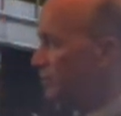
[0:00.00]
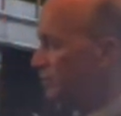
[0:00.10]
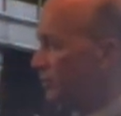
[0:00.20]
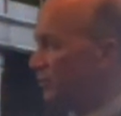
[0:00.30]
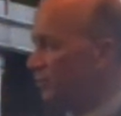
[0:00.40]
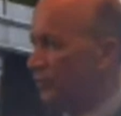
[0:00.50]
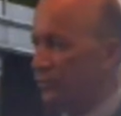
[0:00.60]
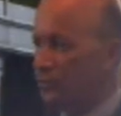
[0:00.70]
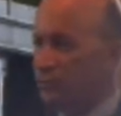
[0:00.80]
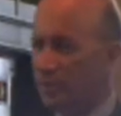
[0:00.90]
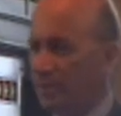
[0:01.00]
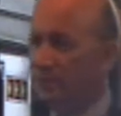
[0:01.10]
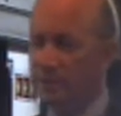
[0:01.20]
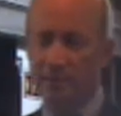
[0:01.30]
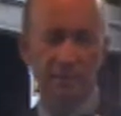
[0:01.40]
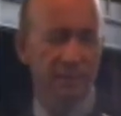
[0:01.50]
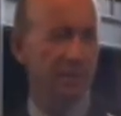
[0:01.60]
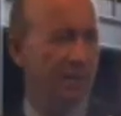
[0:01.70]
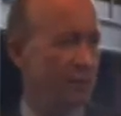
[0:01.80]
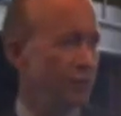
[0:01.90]
And some kid will produce one. I'll
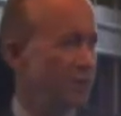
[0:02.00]
thank you,